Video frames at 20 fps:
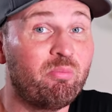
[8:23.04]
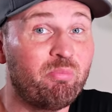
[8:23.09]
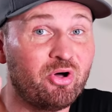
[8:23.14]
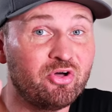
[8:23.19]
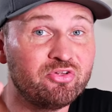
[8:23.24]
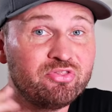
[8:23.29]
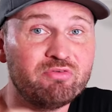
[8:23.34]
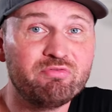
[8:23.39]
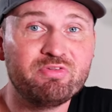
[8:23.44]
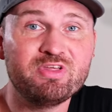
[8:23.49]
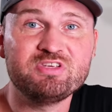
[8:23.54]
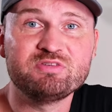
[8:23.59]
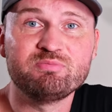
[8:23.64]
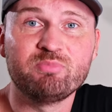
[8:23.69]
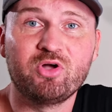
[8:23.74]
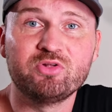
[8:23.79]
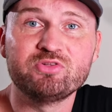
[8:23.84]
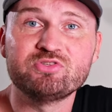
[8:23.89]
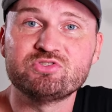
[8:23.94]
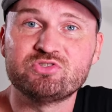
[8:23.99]
both of these
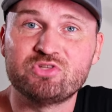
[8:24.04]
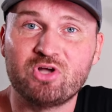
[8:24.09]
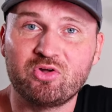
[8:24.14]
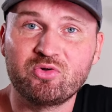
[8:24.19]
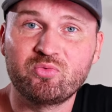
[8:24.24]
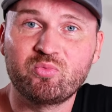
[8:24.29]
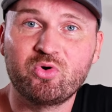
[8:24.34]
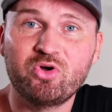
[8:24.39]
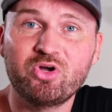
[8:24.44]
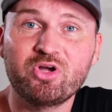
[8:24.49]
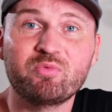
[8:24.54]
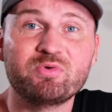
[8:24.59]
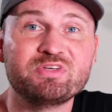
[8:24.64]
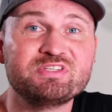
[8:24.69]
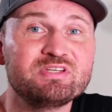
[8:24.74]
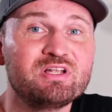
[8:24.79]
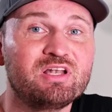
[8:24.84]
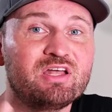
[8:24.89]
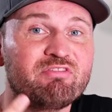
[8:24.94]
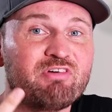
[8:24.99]
modes don't work, we
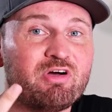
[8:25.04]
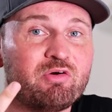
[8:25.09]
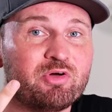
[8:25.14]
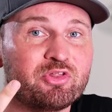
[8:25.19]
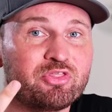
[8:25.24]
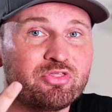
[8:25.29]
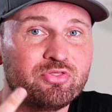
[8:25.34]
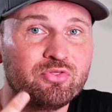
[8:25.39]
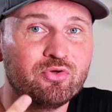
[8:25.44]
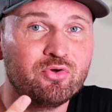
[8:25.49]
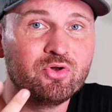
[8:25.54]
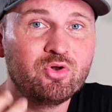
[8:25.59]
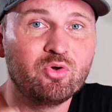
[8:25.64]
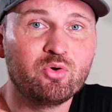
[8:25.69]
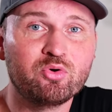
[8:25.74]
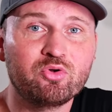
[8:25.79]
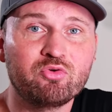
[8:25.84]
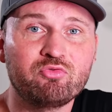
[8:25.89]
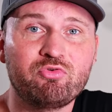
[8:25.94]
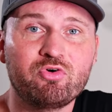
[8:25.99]
still have our third
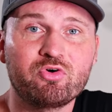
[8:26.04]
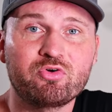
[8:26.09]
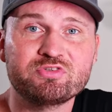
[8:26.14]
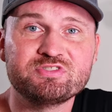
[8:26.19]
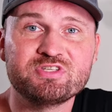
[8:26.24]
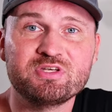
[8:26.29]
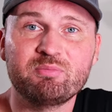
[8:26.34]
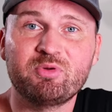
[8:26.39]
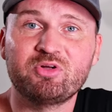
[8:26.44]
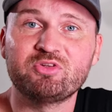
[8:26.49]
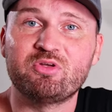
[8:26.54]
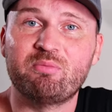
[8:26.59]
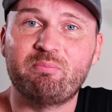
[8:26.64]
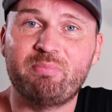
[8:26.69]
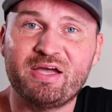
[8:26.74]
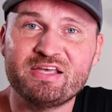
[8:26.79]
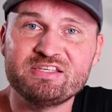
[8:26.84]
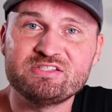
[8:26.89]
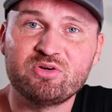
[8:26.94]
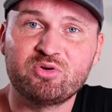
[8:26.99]
autofocusing mode, the
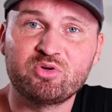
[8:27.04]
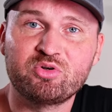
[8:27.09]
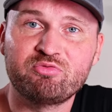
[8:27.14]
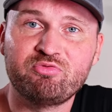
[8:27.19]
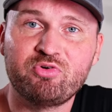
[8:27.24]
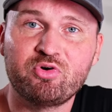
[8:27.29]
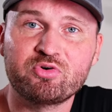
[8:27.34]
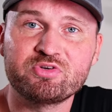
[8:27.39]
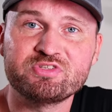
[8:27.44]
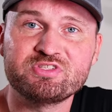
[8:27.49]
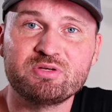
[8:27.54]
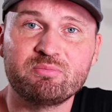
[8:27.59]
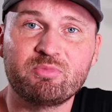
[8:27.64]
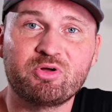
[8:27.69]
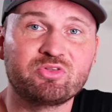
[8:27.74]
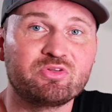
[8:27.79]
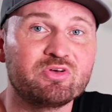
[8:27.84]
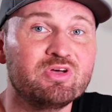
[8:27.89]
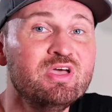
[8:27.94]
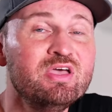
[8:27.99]
base autofocusing
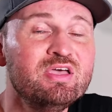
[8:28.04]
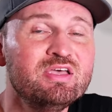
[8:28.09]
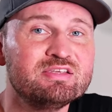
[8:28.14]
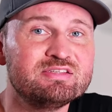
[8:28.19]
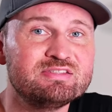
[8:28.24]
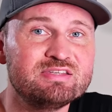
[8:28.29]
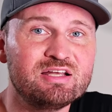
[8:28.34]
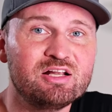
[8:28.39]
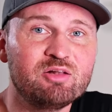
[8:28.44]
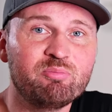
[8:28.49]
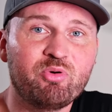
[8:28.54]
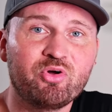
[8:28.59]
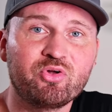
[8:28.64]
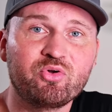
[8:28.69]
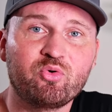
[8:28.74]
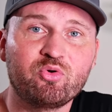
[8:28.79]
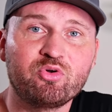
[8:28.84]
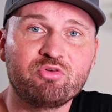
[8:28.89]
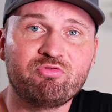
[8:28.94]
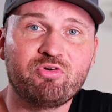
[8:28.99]
mode, the single point
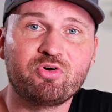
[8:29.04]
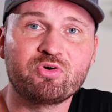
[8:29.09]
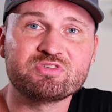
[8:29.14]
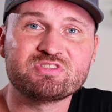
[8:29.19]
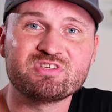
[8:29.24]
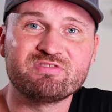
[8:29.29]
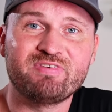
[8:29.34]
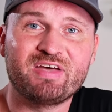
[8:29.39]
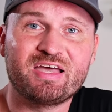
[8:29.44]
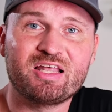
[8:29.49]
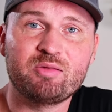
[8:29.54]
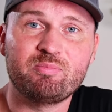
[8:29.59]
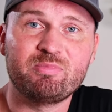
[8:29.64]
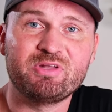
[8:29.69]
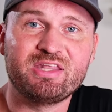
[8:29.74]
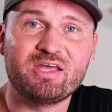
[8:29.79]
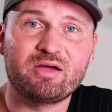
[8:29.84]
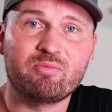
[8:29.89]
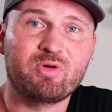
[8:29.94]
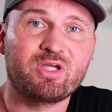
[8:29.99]
autofocus available
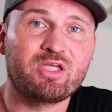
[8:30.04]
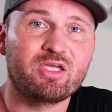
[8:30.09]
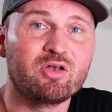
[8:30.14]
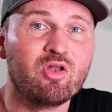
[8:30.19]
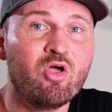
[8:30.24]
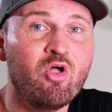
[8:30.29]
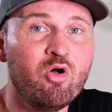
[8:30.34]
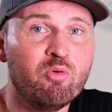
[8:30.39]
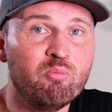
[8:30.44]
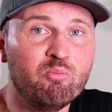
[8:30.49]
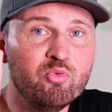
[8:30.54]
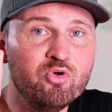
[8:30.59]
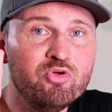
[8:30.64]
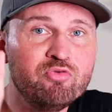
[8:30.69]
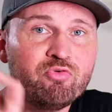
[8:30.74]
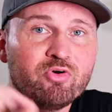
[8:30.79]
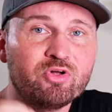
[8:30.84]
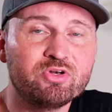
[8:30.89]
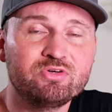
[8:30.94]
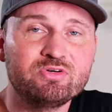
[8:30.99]
that we can
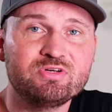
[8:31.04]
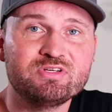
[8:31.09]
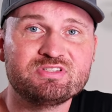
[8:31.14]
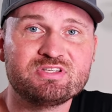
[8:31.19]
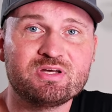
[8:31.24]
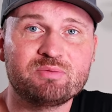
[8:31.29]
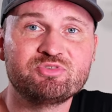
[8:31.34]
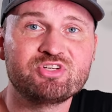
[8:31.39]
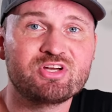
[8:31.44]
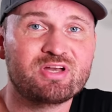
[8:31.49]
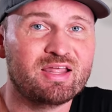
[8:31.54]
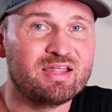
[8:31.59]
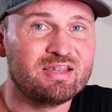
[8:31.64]
move onto the subject